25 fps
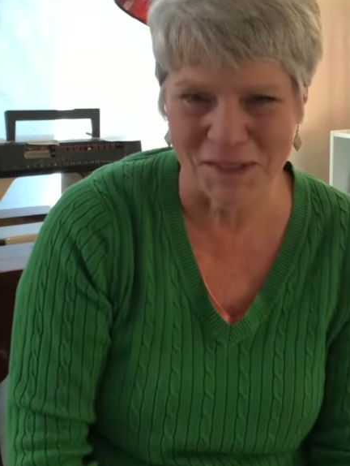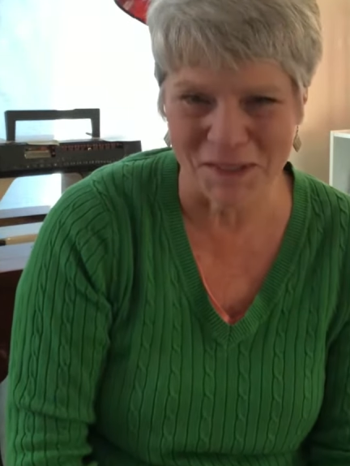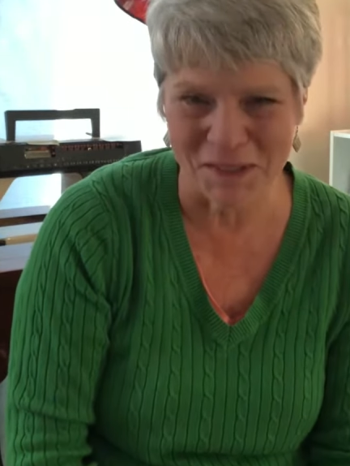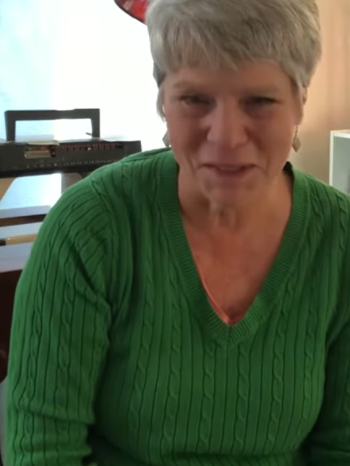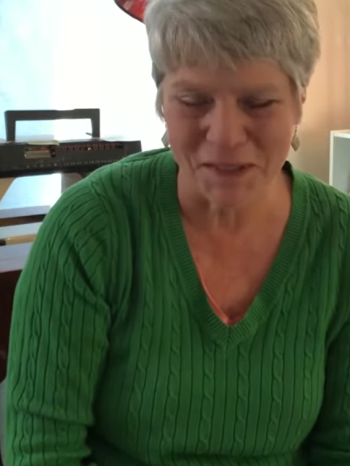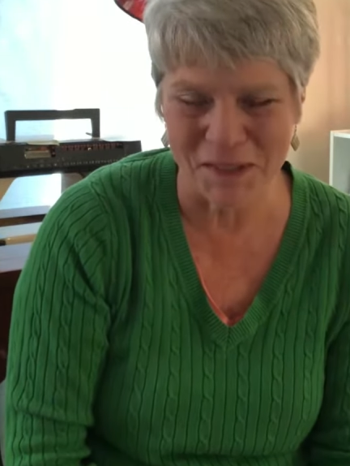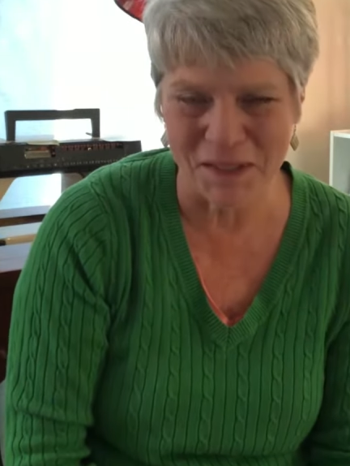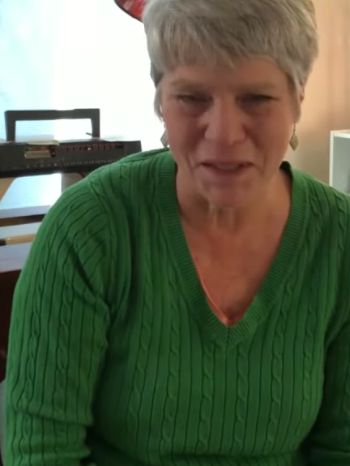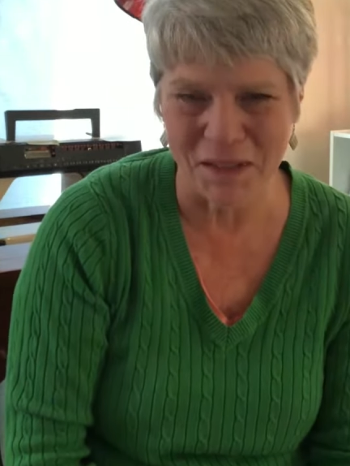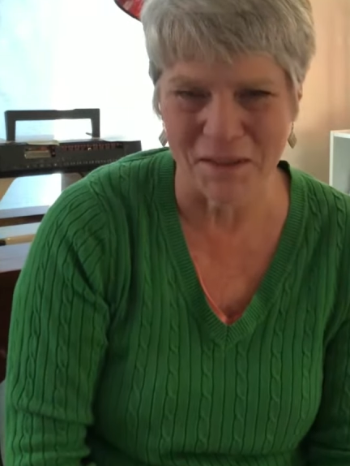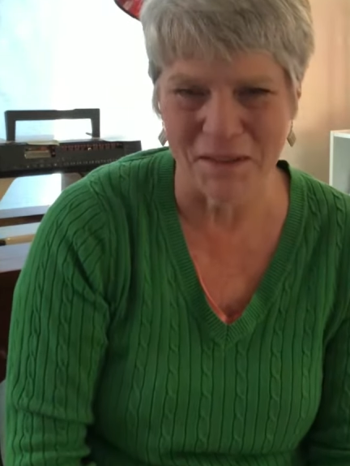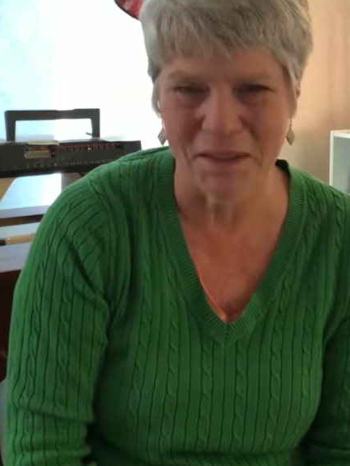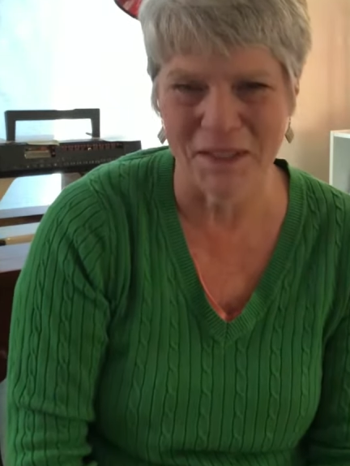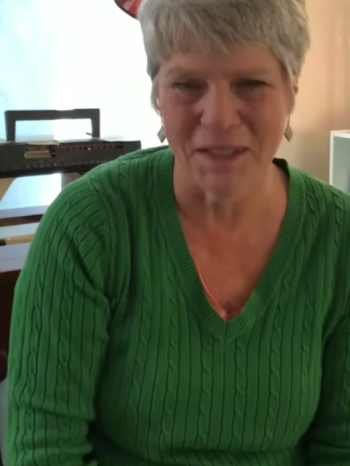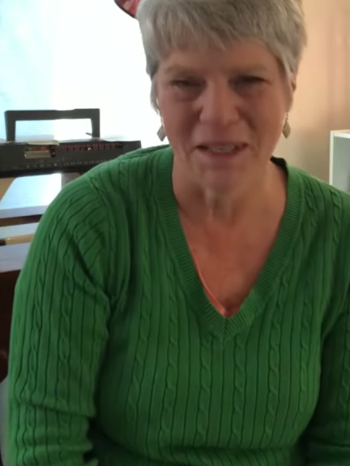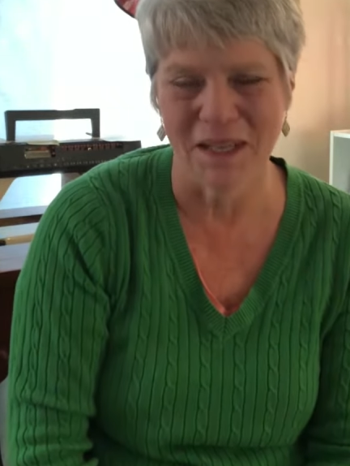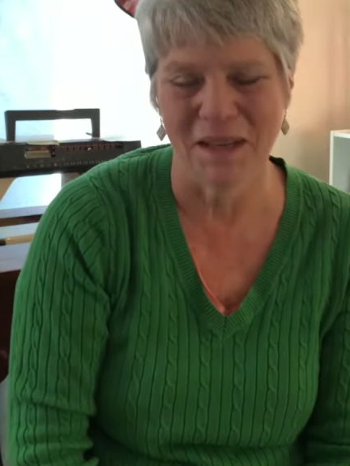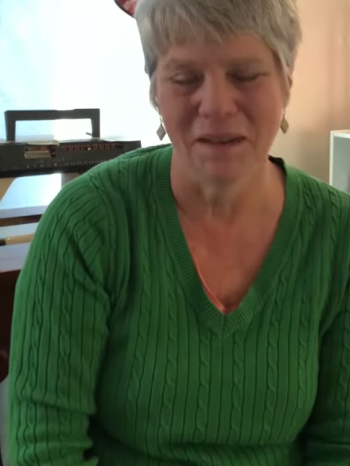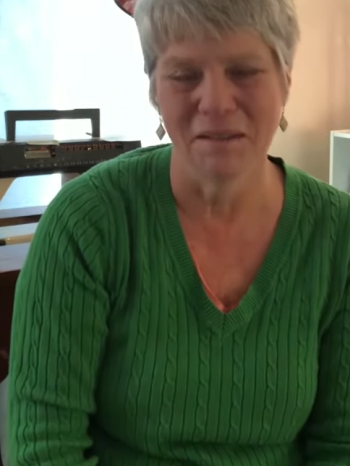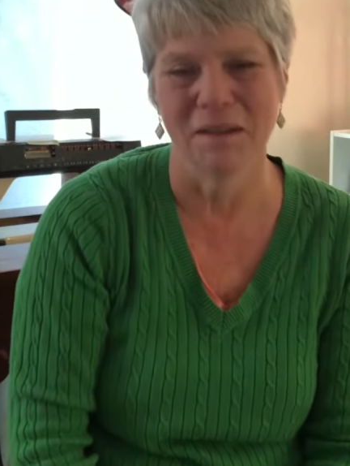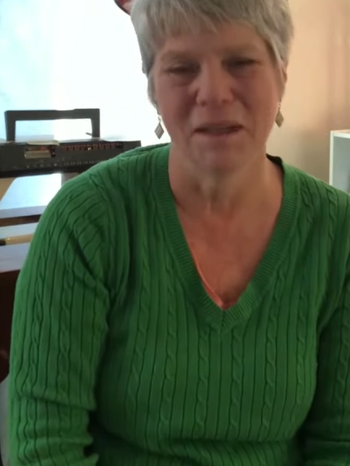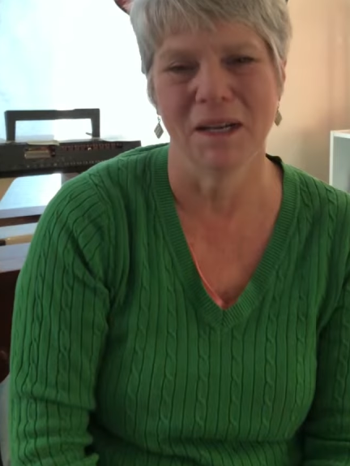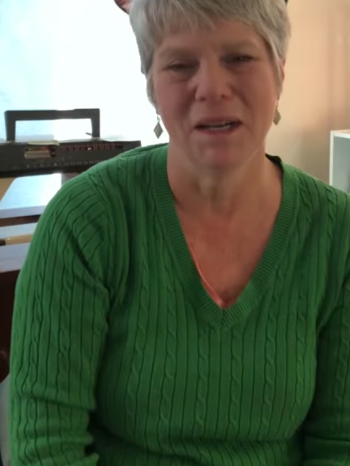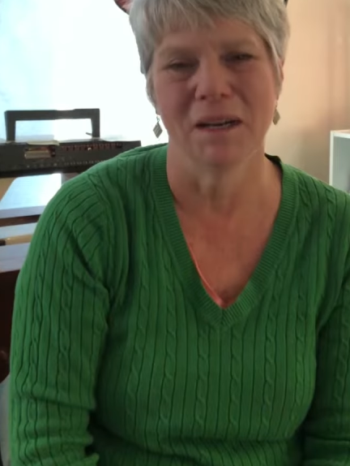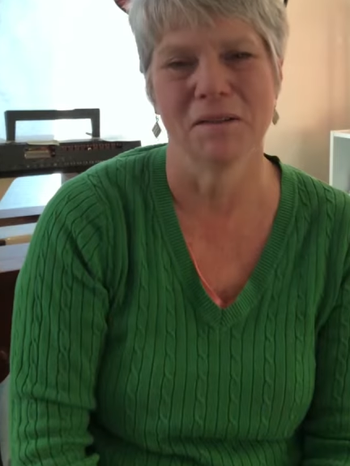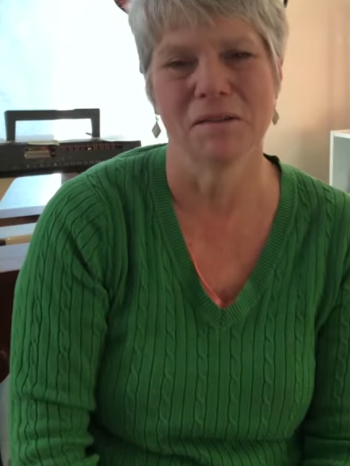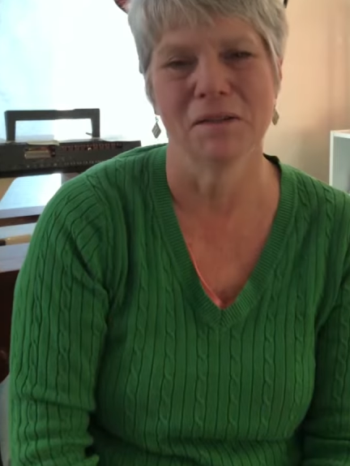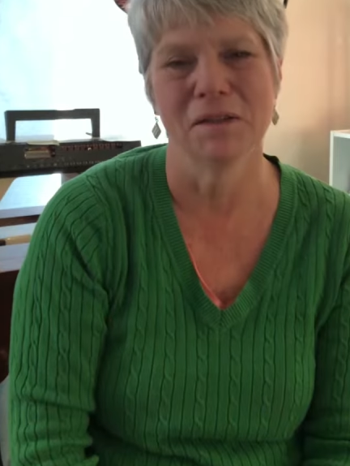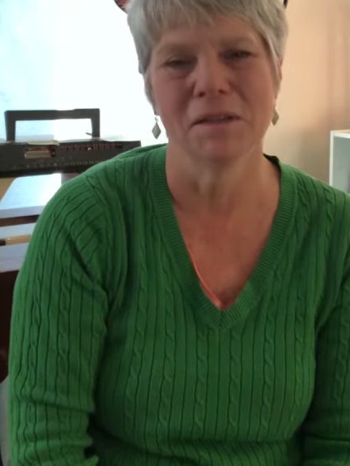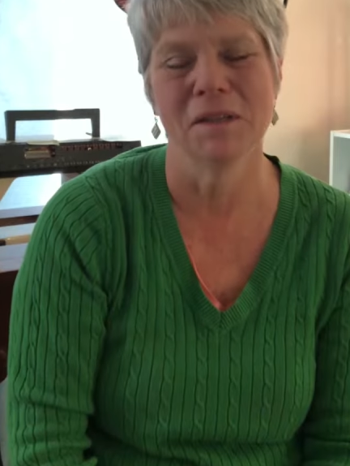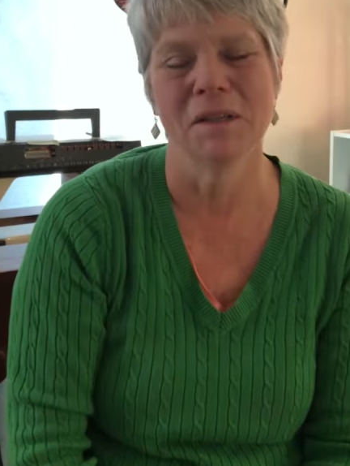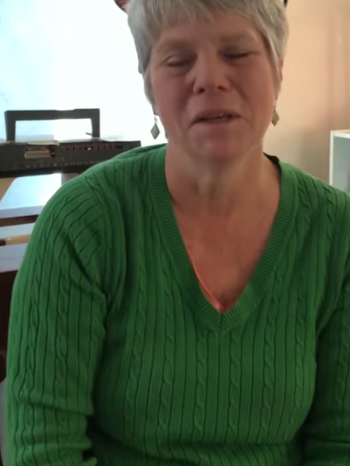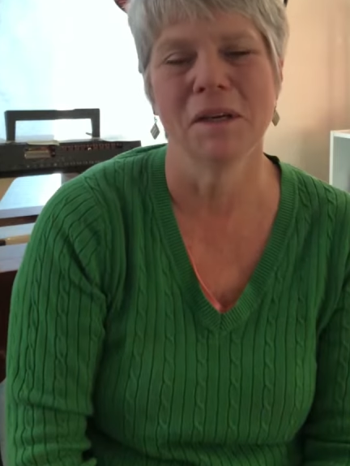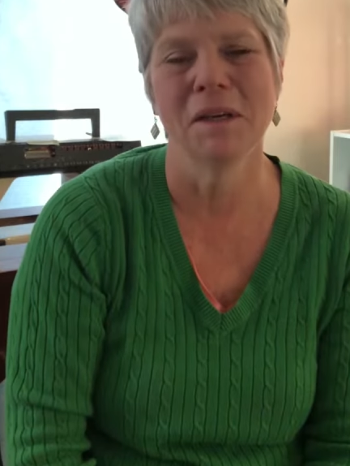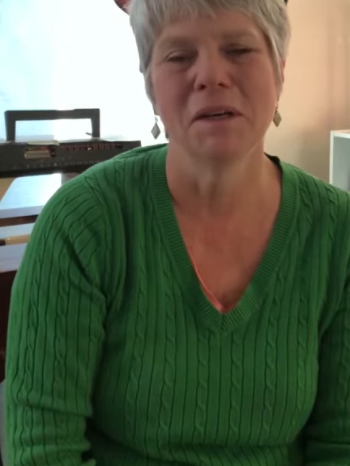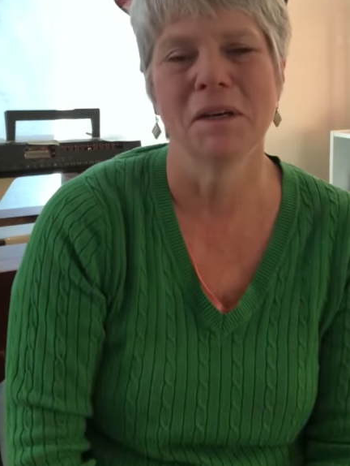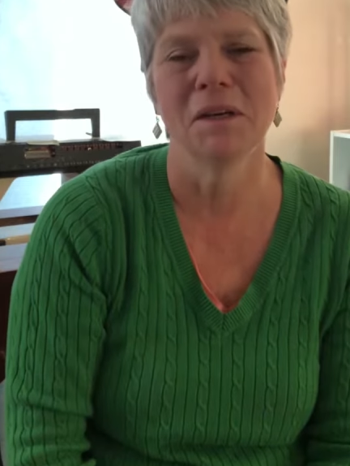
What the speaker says: to sell the townhouse.